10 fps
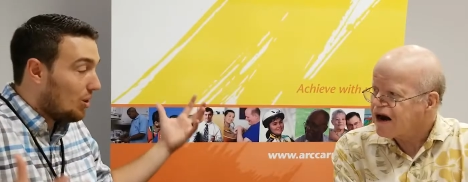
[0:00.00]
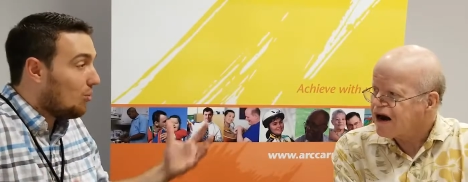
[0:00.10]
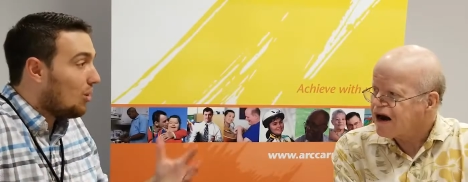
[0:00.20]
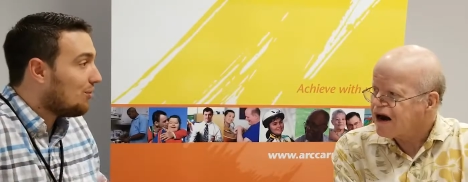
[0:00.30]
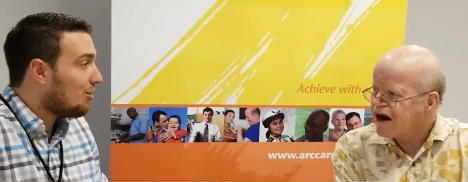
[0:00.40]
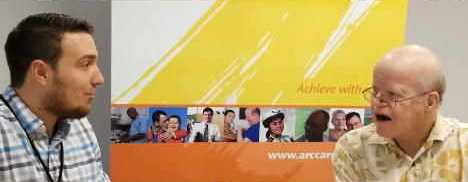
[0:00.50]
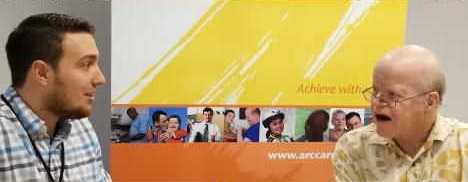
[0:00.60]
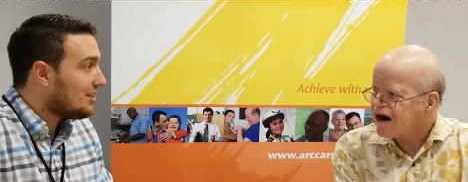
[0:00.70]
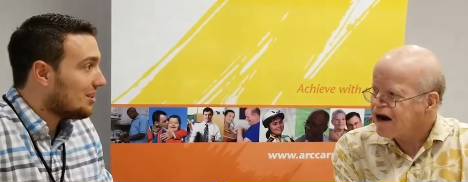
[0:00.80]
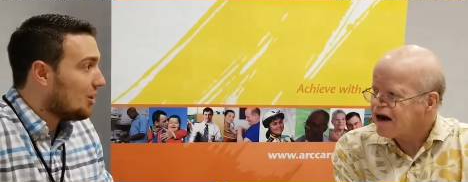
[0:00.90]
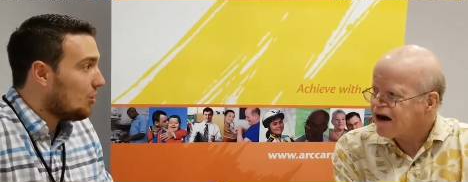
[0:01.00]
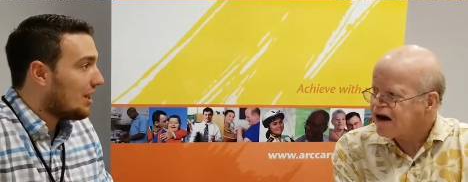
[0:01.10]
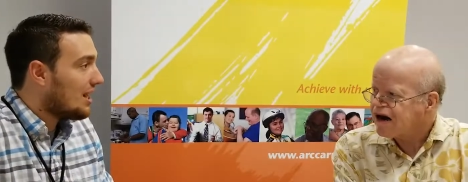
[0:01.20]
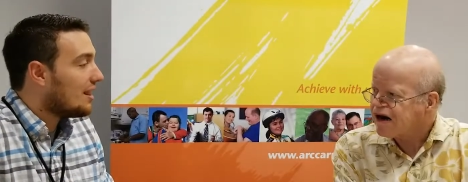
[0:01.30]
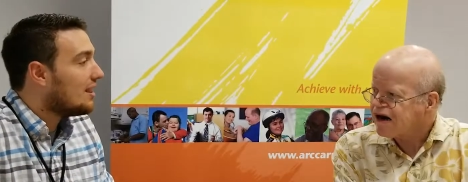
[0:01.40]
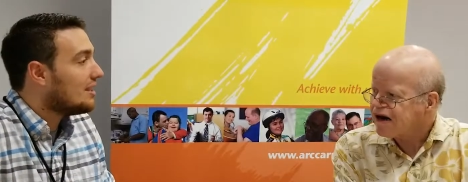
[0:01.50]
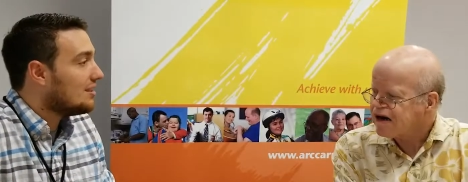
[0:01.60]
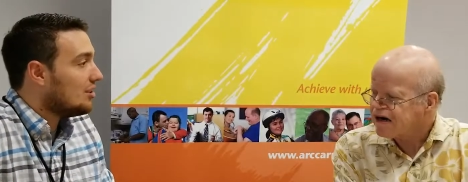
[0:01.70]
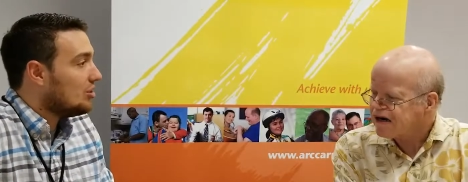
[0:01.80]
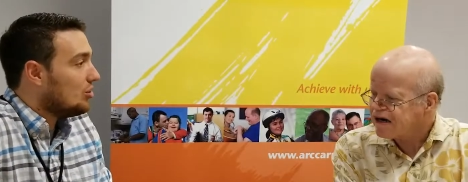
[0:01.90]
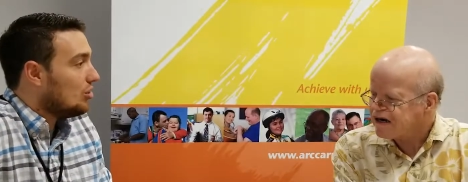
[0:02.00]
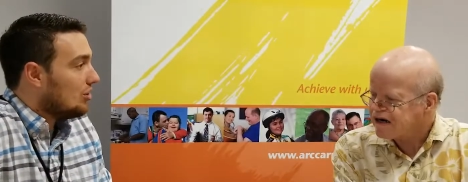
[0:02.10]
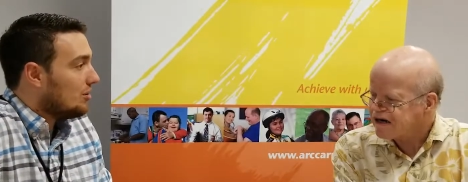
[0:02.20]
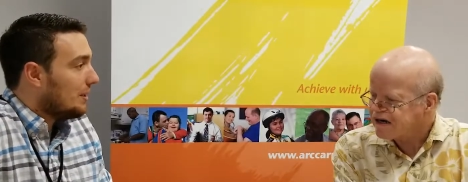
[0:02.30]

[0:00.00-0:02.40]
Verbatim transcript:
Speaker 1: a wonderful place to go. What kind of things did you do?